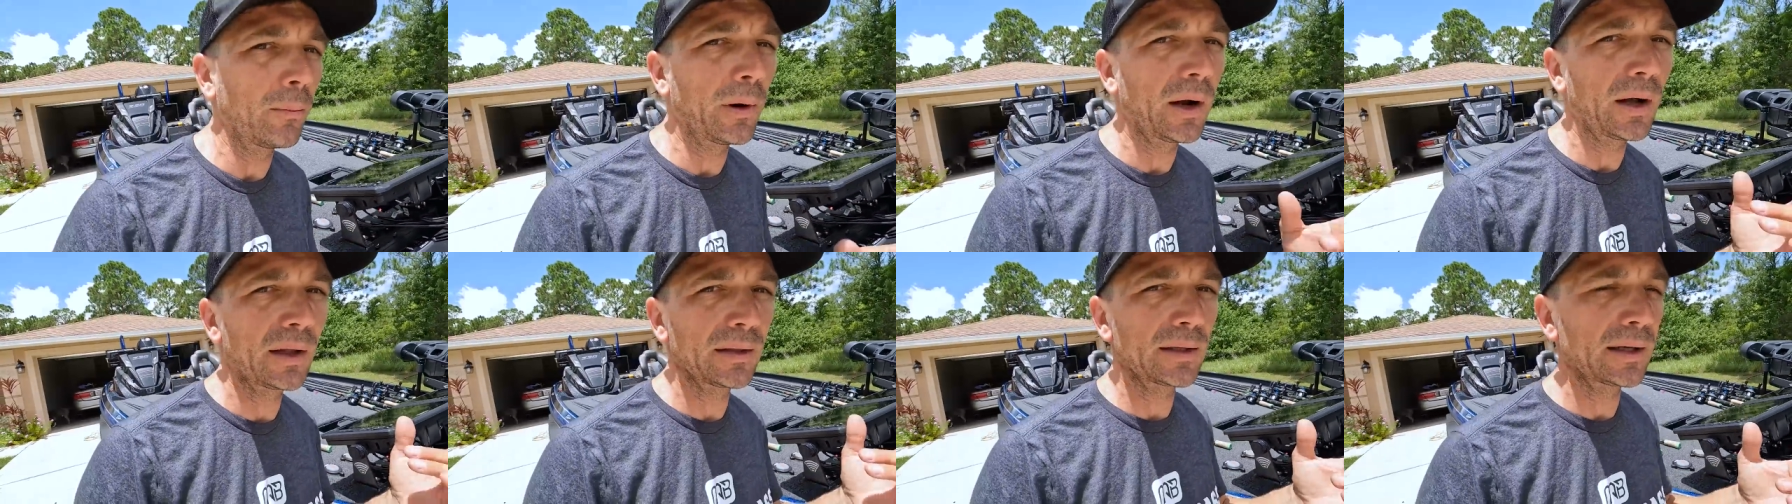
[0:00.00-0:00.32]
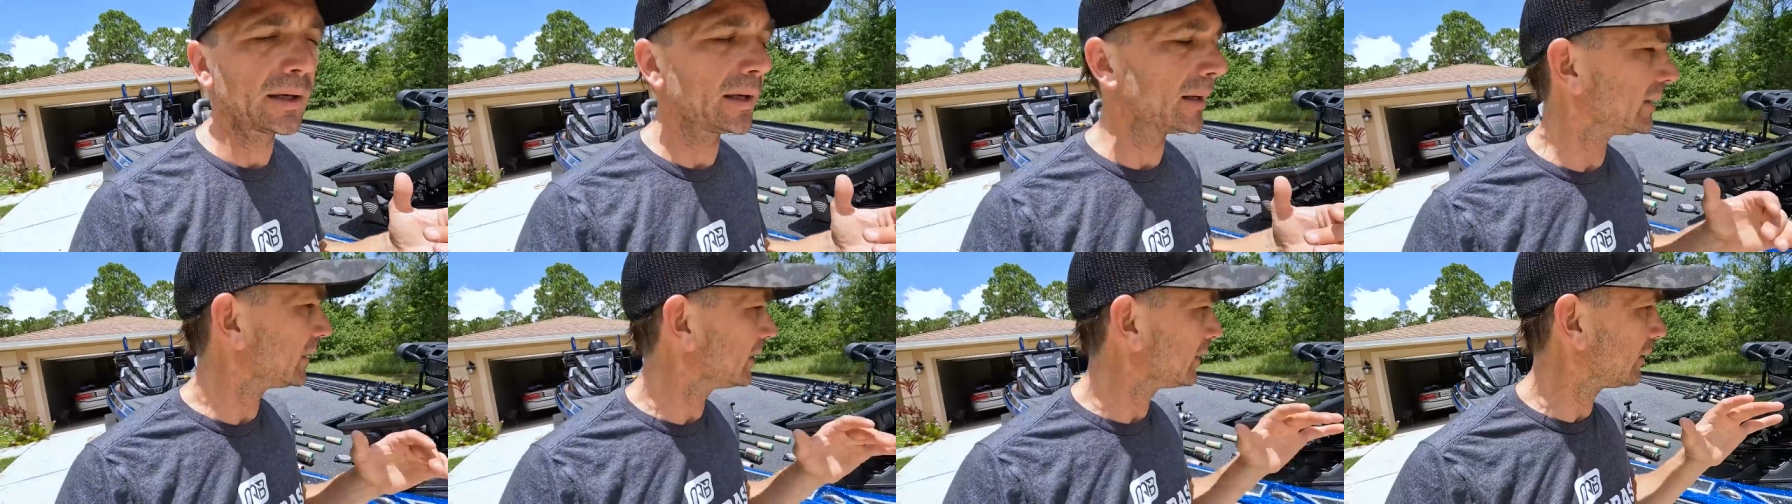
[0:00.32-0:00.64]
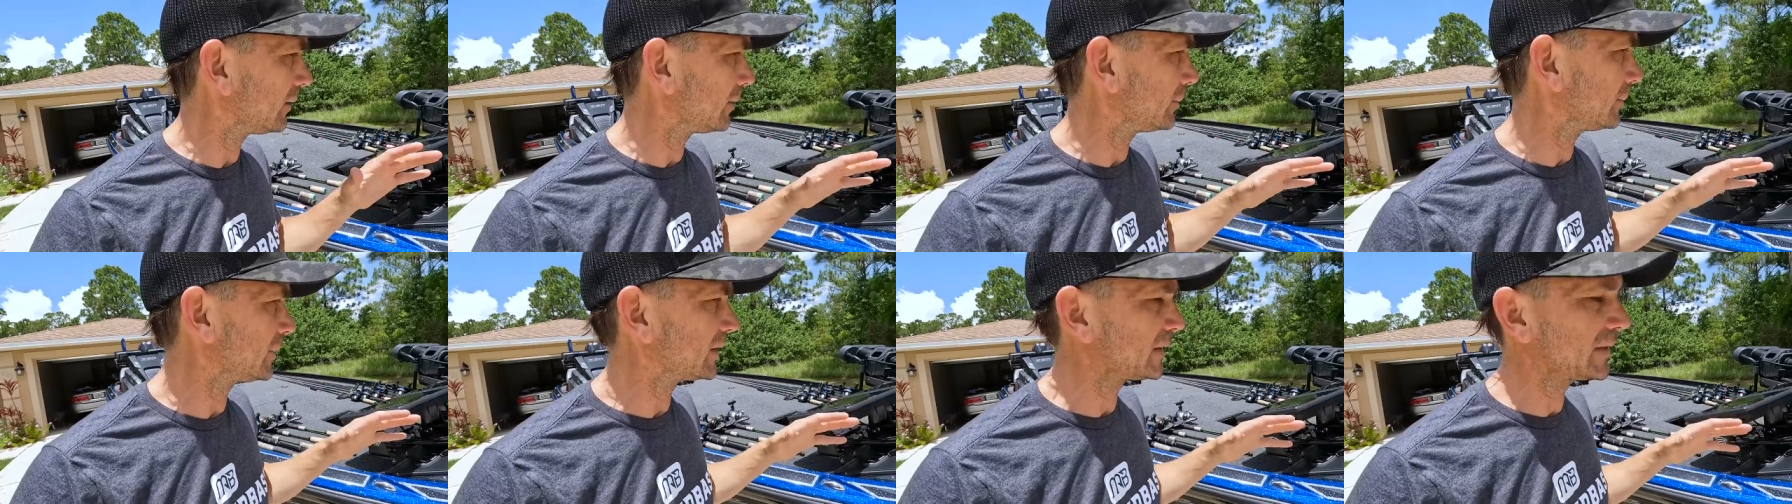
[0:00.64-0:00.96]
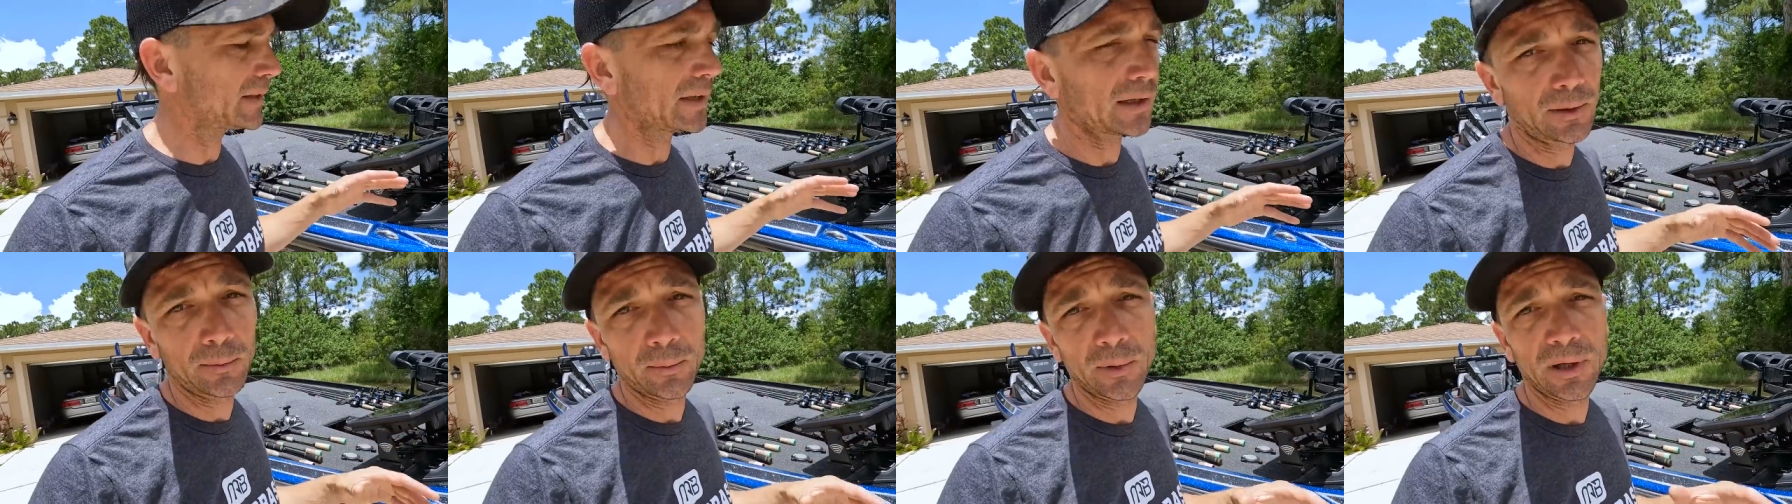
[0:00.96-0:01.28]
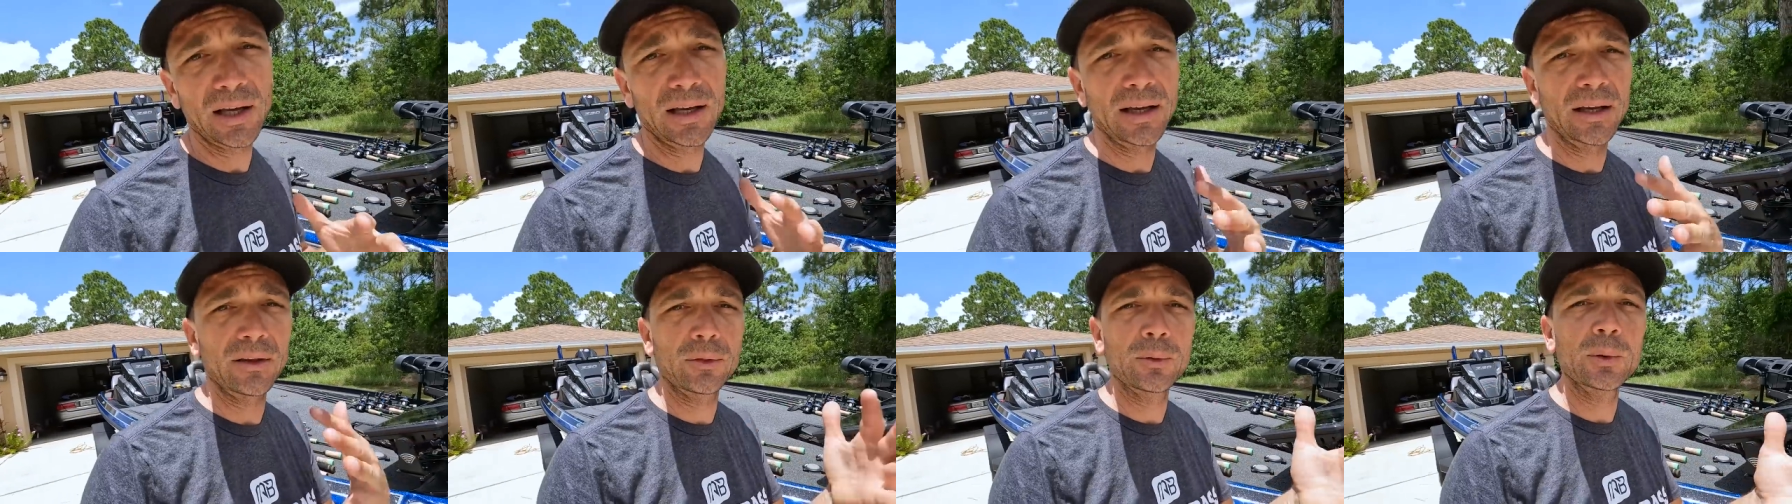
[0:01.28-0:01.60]
mod that I did on in a second. But
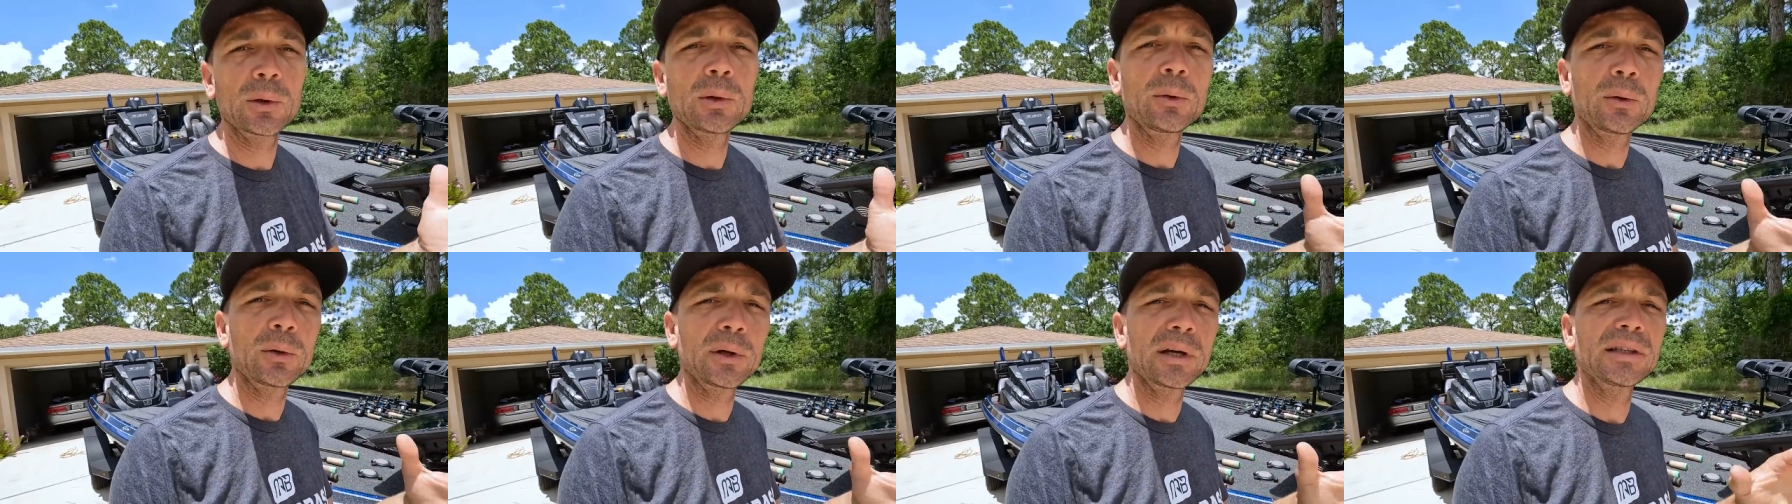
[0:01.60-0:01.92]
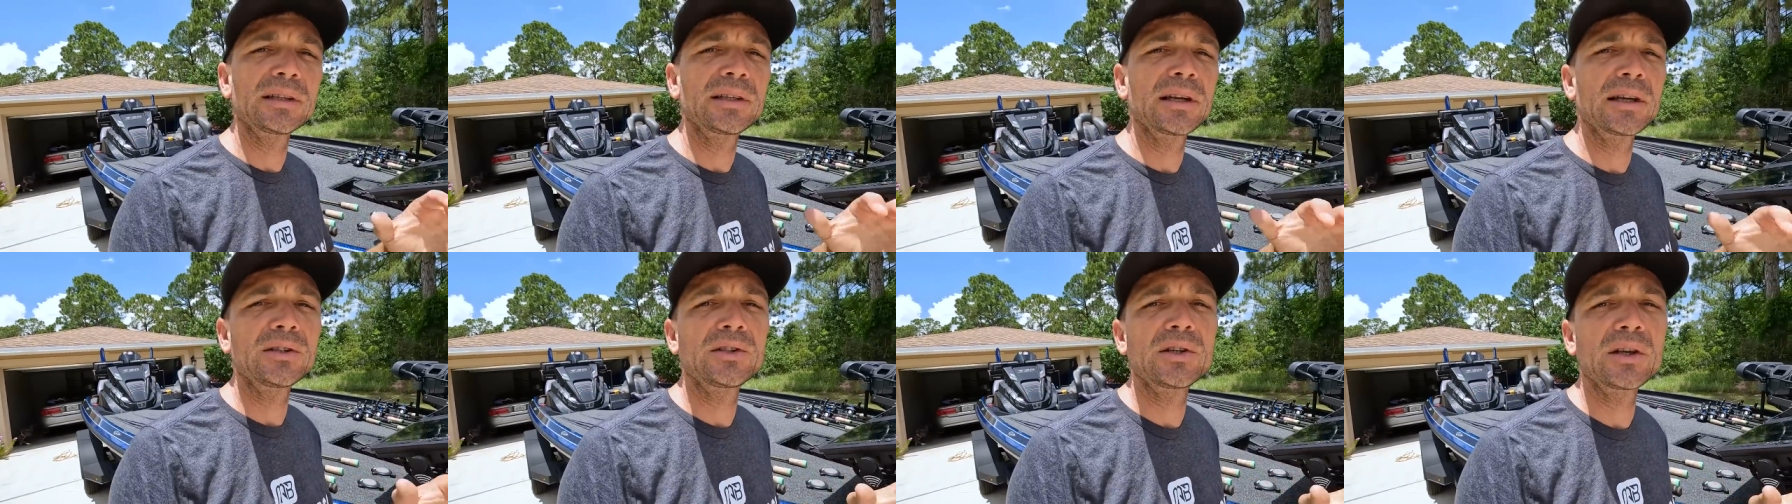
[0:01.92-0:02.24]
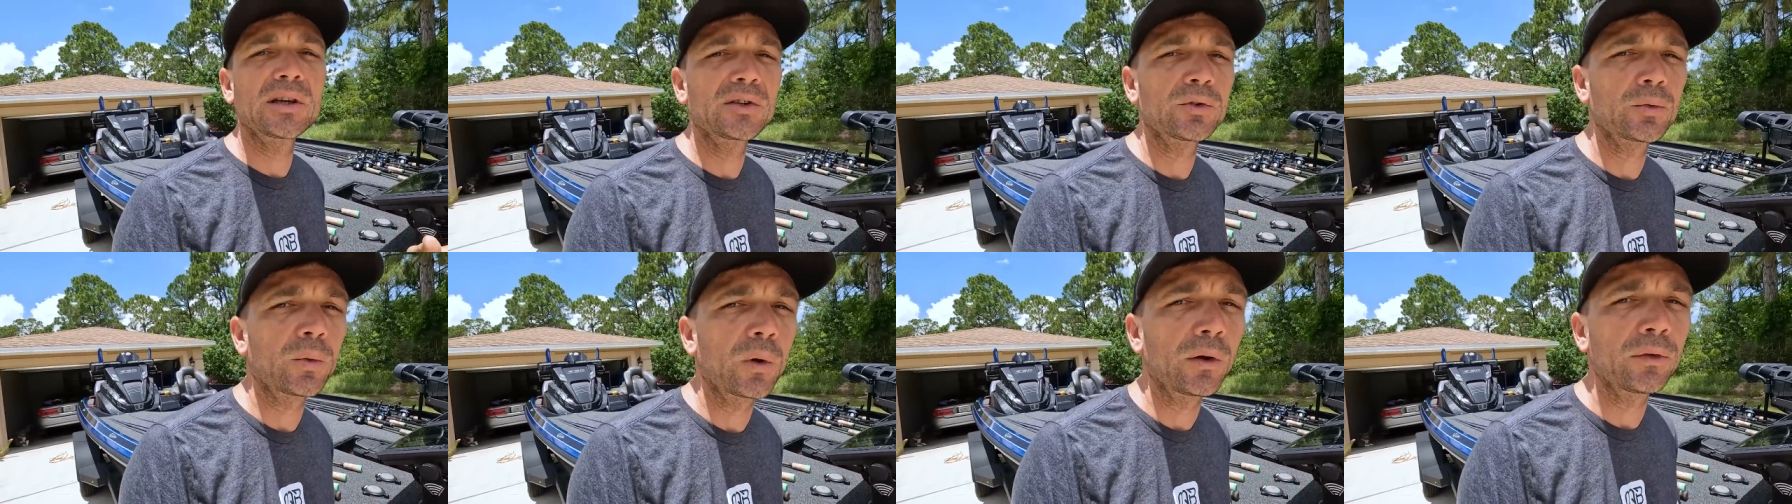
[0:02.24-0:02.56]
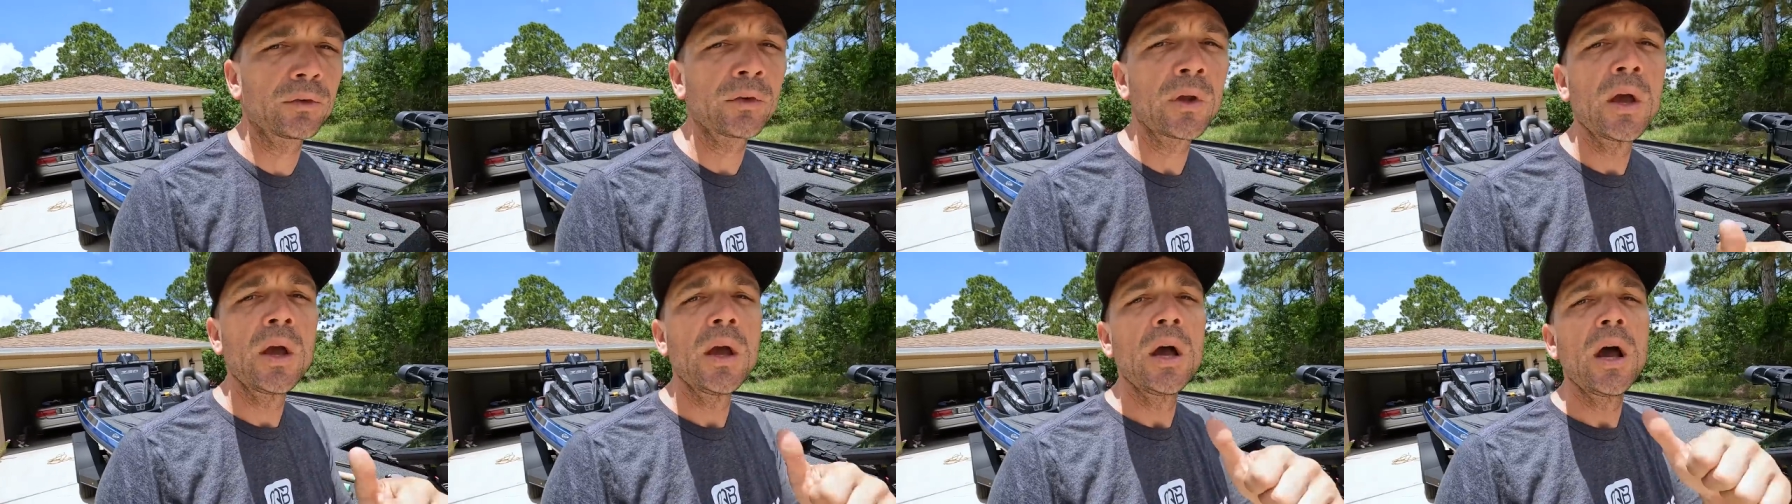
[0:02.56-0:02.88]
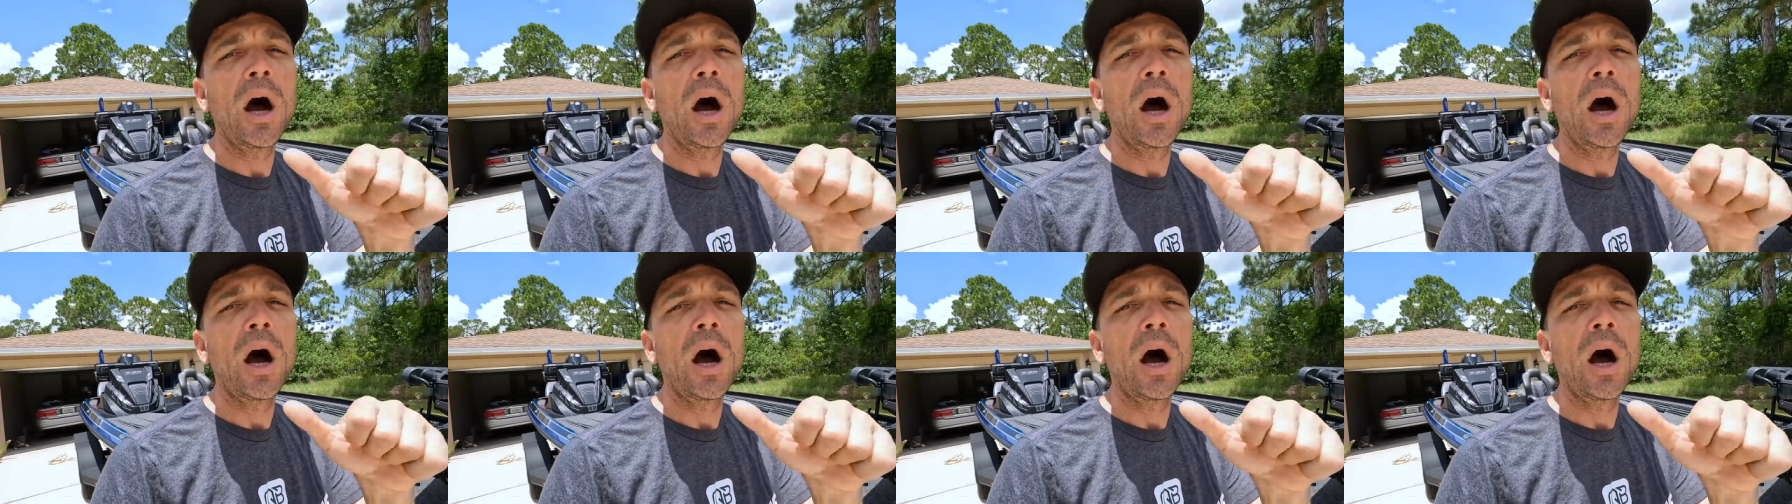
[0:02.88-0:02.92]
I got three Lowrance HGS-12s.